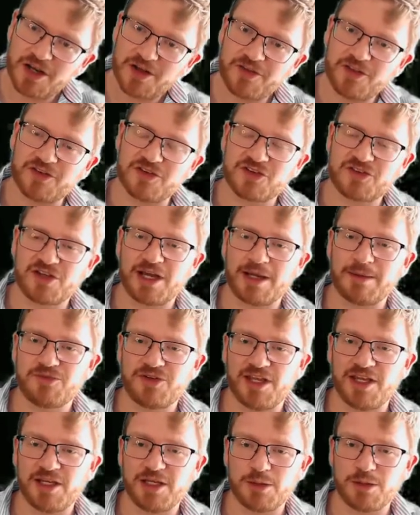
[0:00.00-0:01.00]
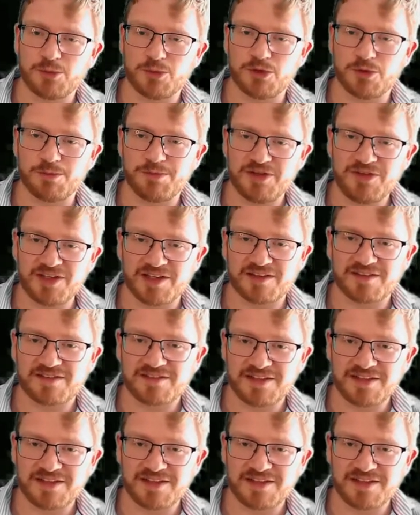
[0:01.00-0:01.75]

that the time taken will be this.